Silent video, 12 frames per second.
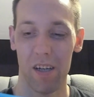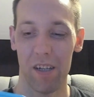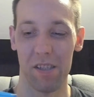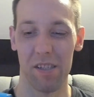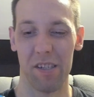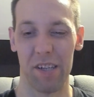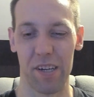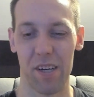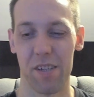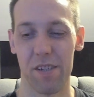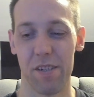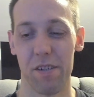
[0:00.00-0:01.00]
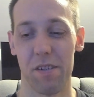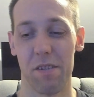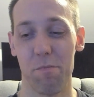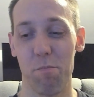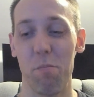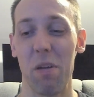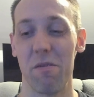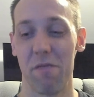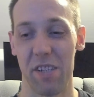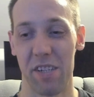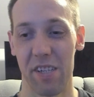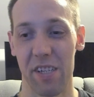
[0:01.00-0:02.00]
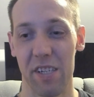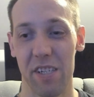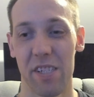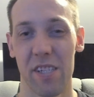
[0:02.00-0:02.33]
Then they got a bonus disc,